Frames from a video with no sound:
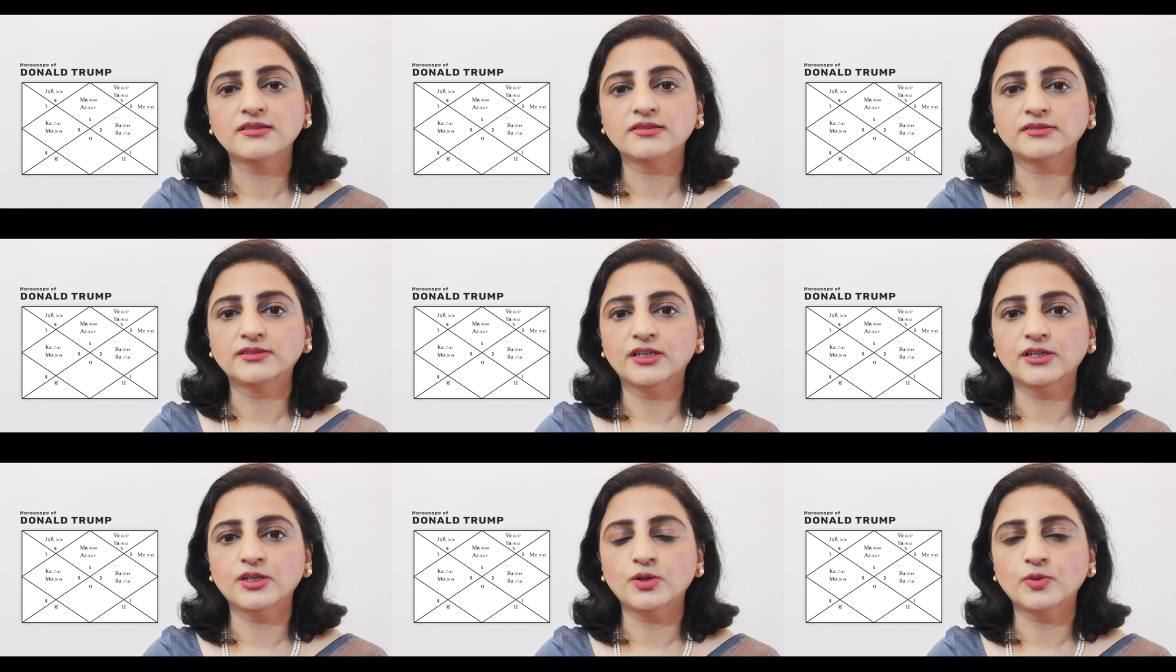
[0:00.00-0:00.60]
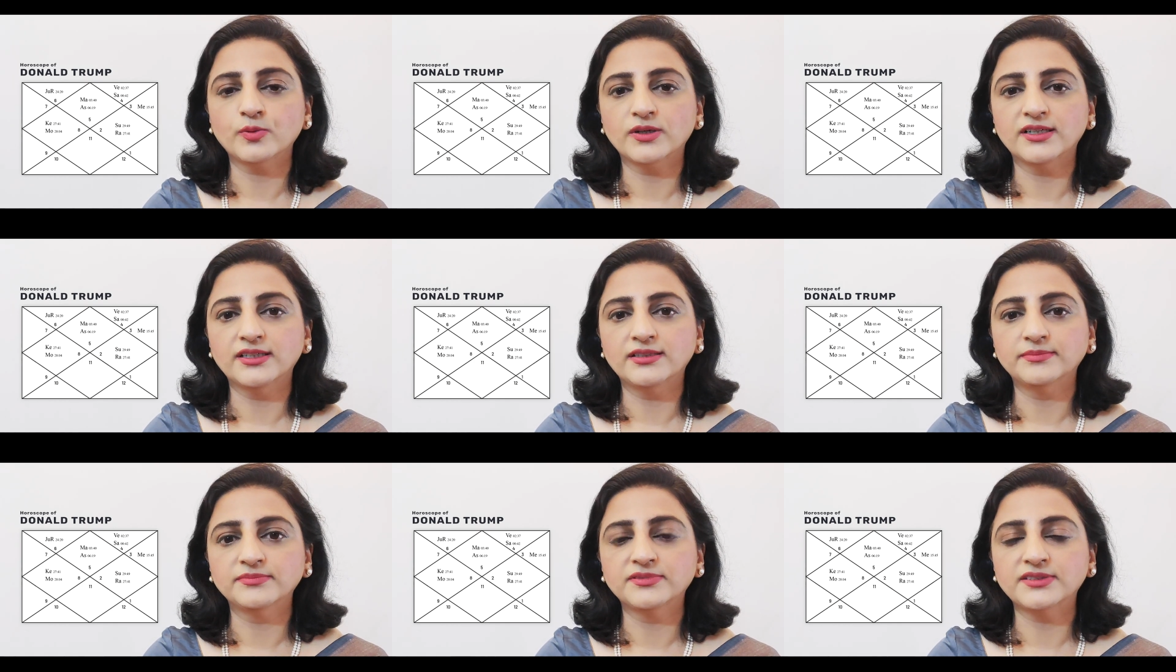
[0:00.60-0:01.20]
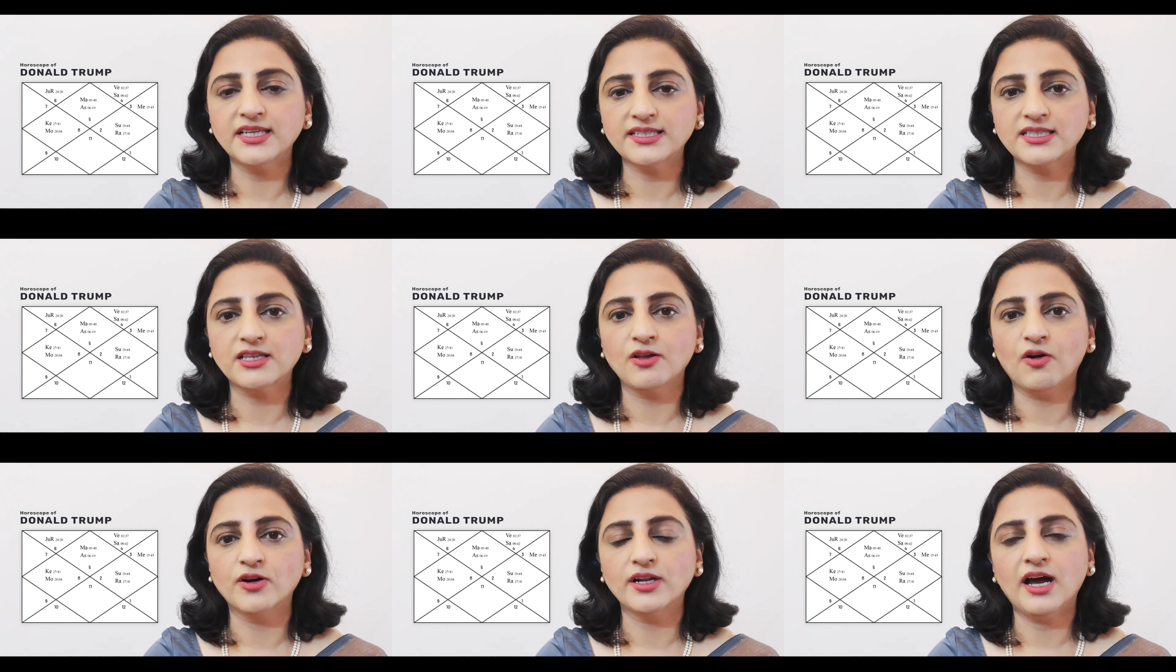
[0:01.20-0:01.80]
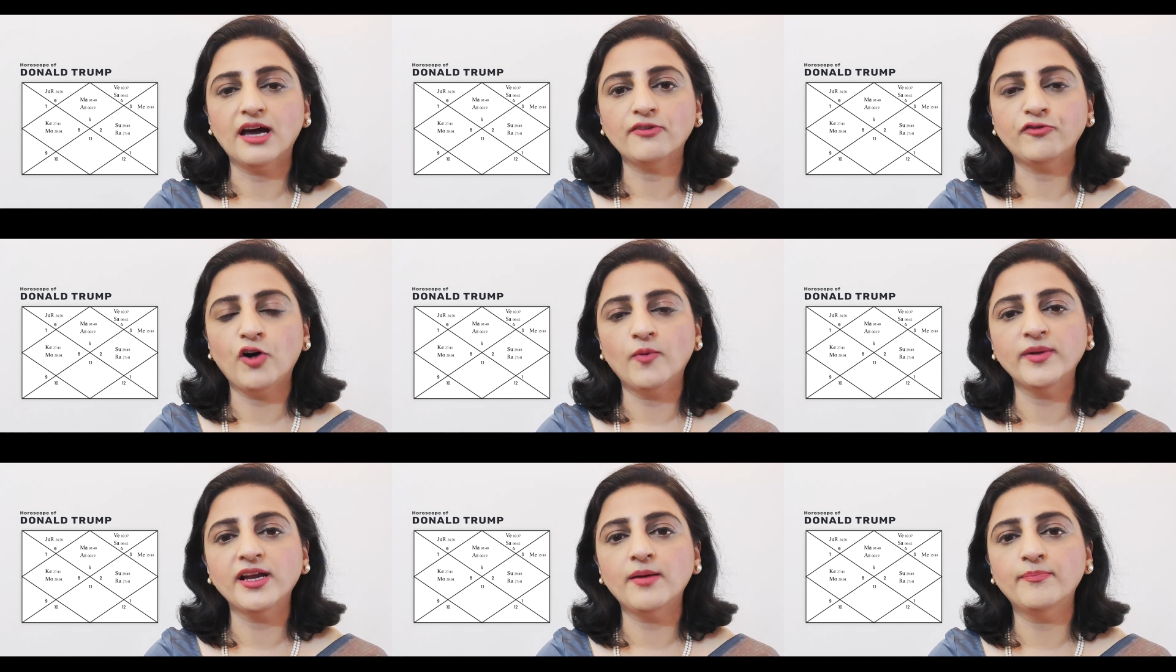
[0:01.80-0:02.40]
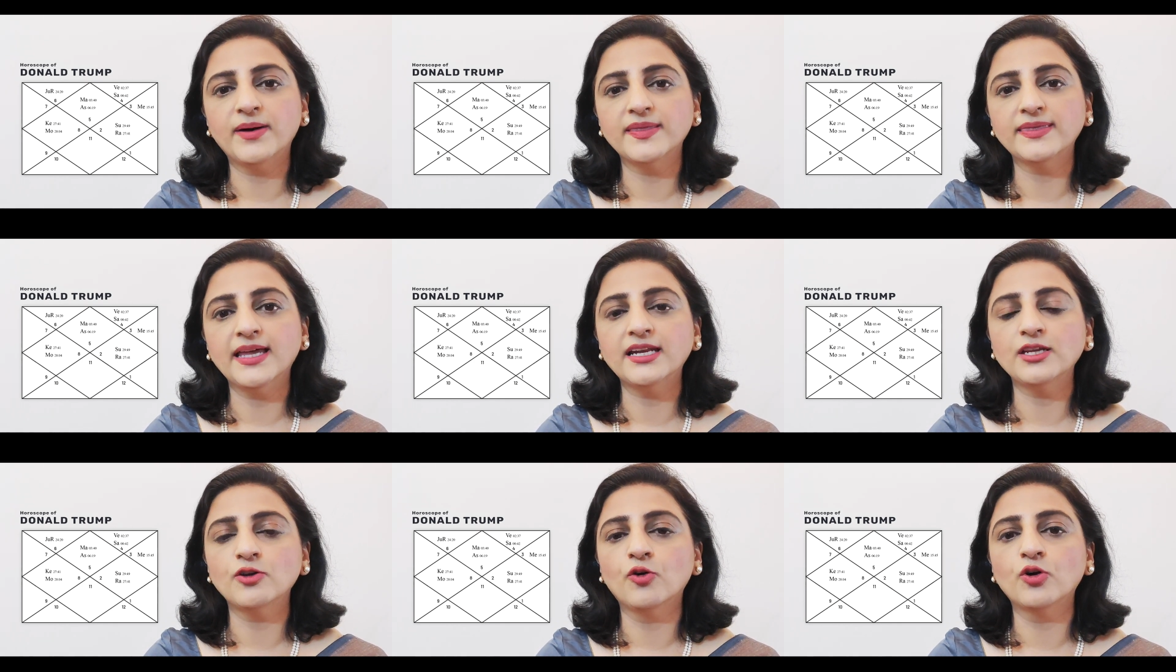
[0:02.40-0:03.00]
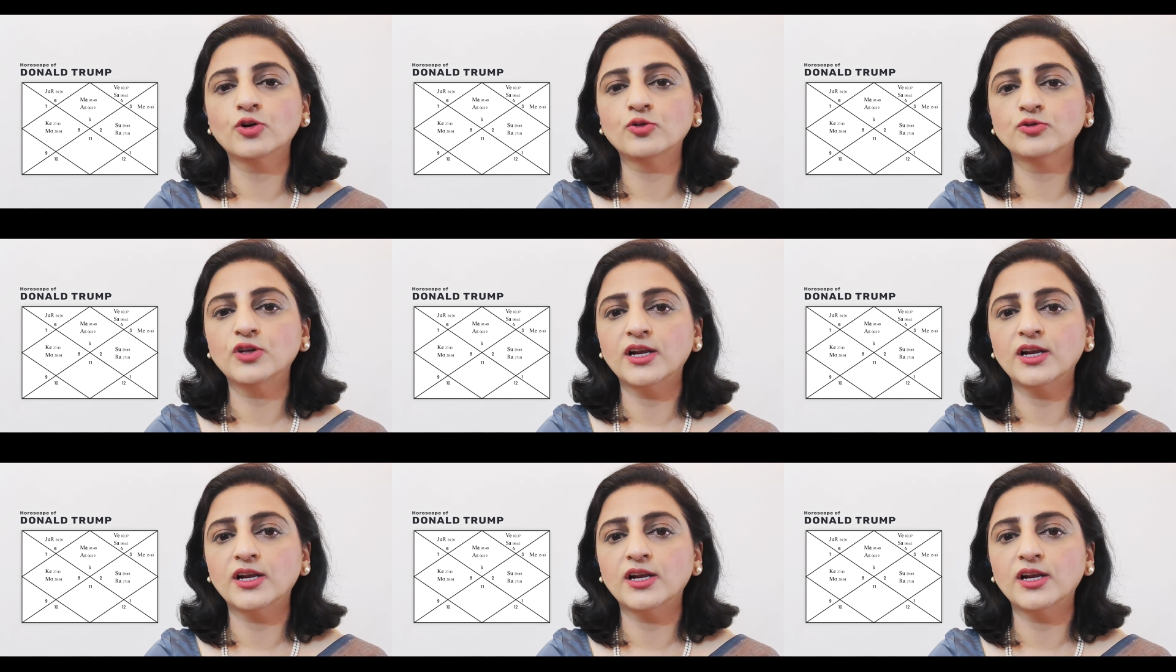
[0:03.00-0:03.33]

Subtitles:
the sixth lord are forming a bandhan yog